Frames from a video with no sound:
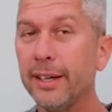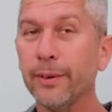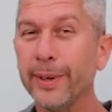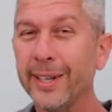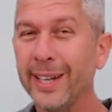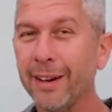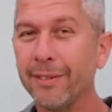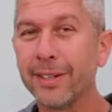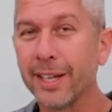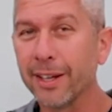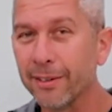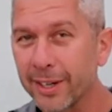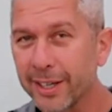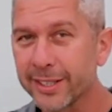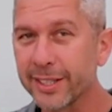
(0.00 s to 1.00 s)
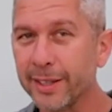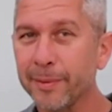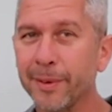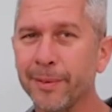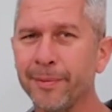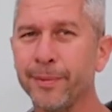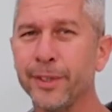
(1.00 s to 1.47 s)
we'd have to get rid of
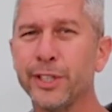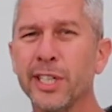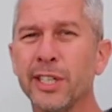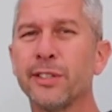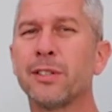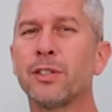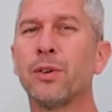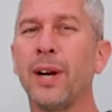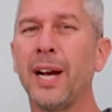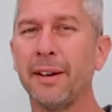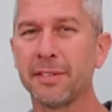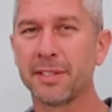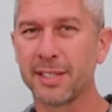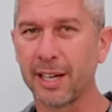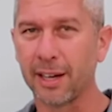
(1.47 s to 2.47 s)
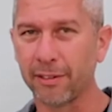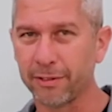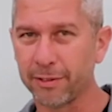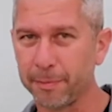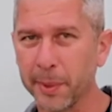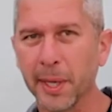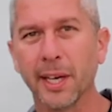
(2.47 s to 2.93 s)
some of Michelle's craft stuff
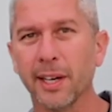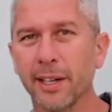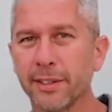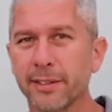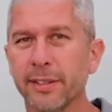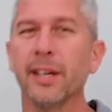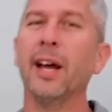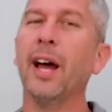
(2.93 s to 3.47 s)
because